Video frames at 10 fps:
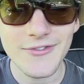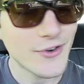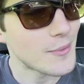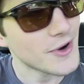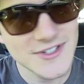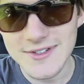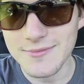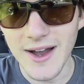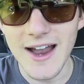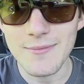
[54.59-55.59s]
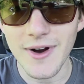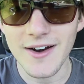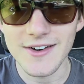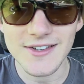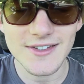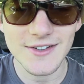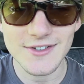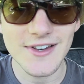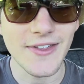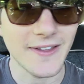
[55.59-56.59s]
For a person behind bars,
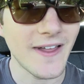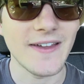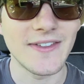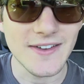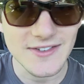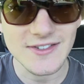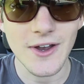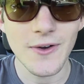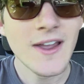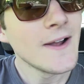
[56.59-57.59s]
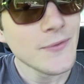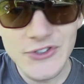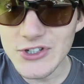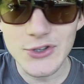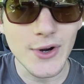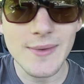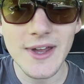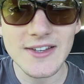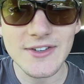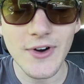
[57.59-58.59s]
there's nothing like this. So just 30
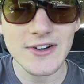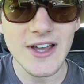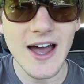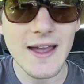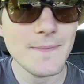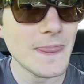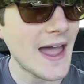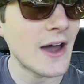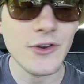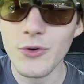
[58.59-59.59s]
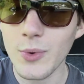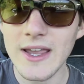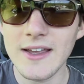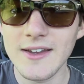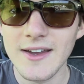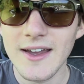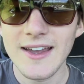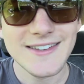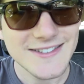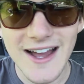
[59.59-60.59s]
minutes of our time out of the week.
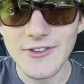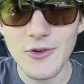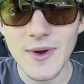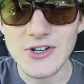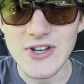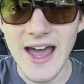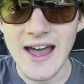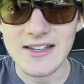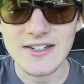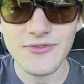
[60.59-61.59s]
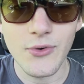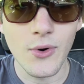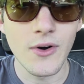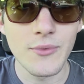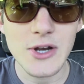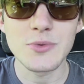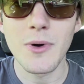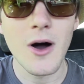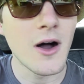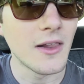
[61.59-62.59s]
It's not too much to ask for Rich
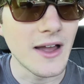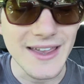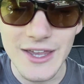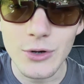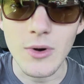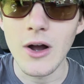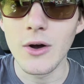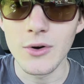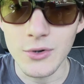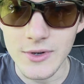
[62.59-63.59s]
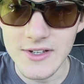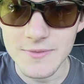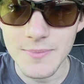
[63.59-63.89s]
Paul, a hero who is